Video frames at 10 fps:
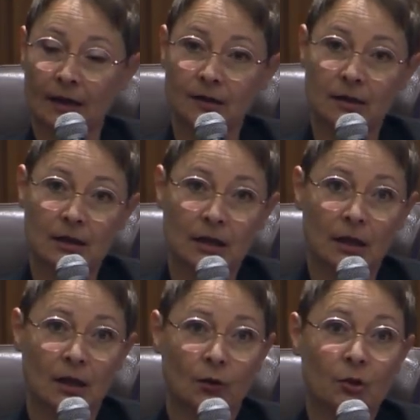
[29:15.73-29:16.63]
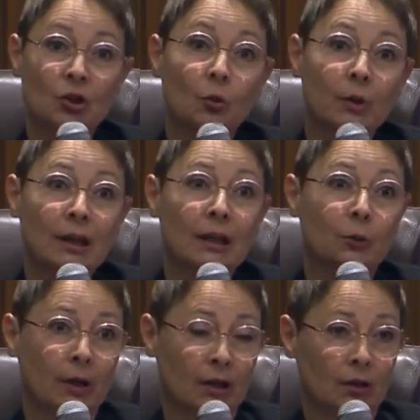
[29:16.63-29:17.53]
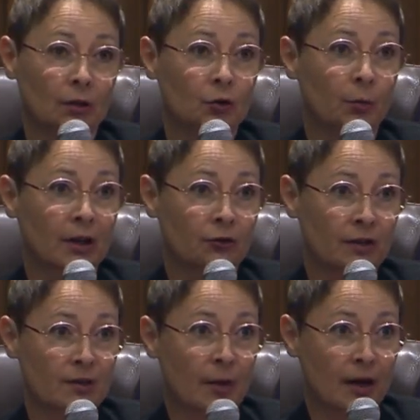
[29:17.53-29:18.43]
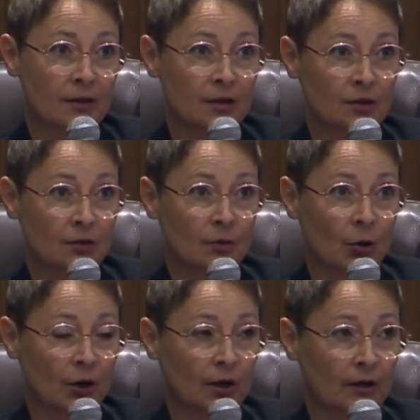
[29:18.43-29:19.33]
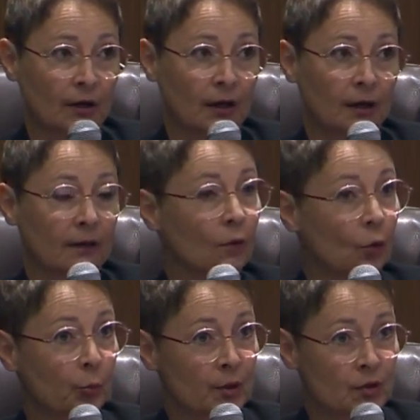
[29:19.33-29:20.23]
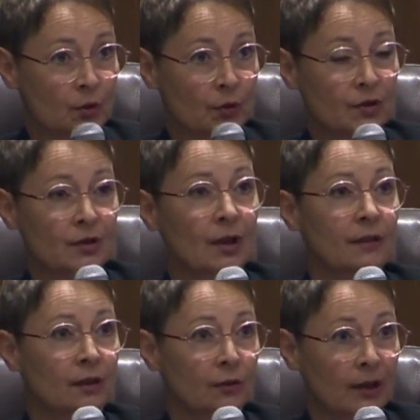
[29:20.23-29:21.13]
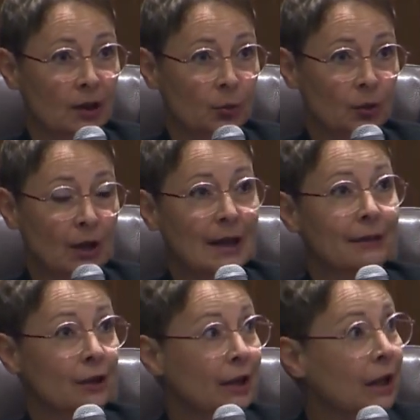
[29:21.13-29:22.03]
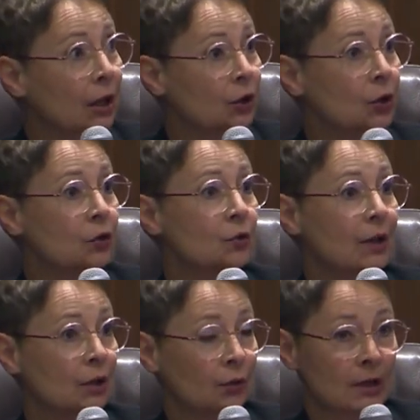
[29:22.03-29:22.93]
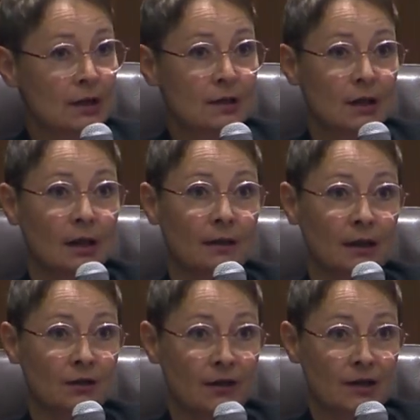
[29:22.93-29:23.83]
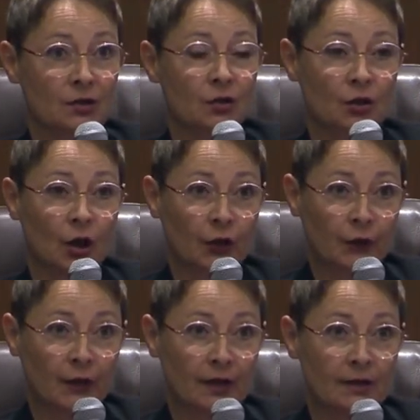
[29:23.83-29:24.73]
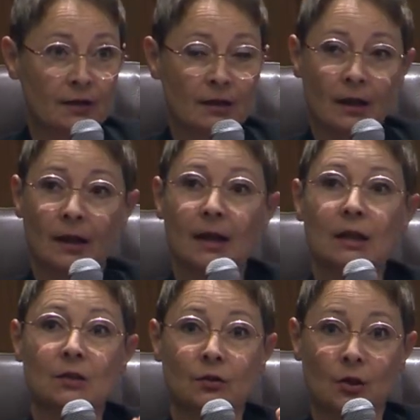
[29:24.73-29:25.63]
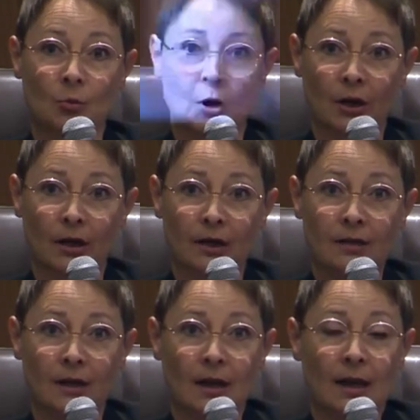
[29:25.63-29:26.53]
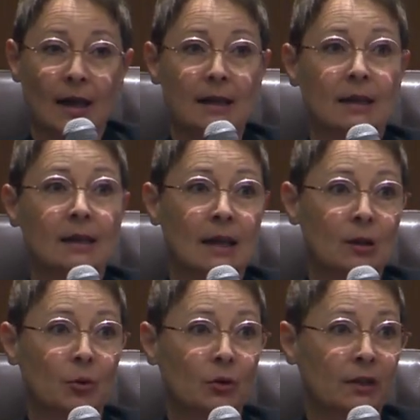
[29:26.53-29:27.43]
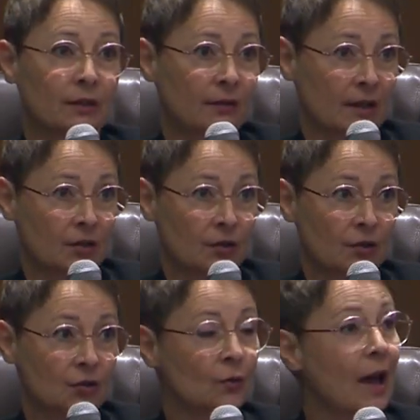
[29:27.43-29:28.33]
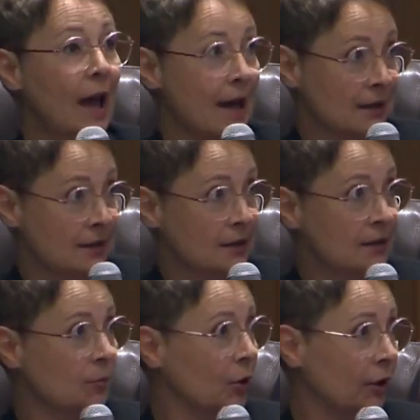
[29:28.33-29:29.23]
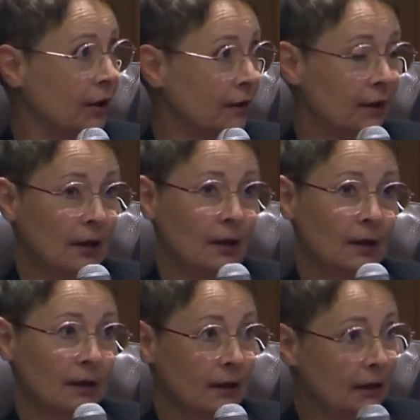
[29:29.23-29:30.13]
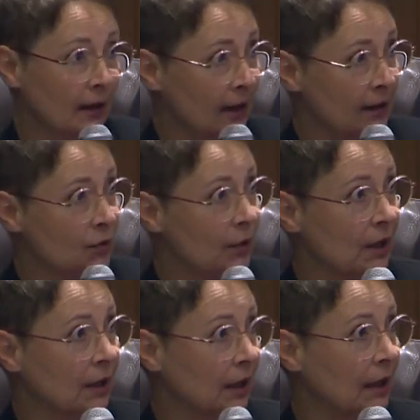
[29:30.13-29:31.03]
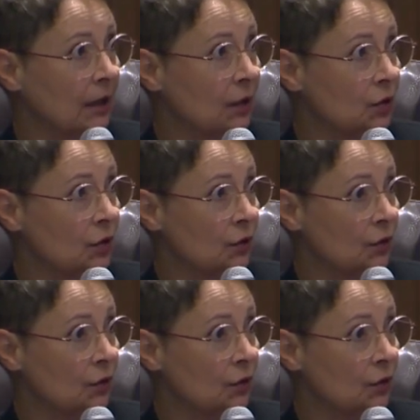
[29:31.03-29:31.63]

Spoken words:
entity, which are really critical to bring transparency to the market. They're open source, they're available, they're here to increase the investors' confidence into the market and enable the investors to access the market. I think that is really key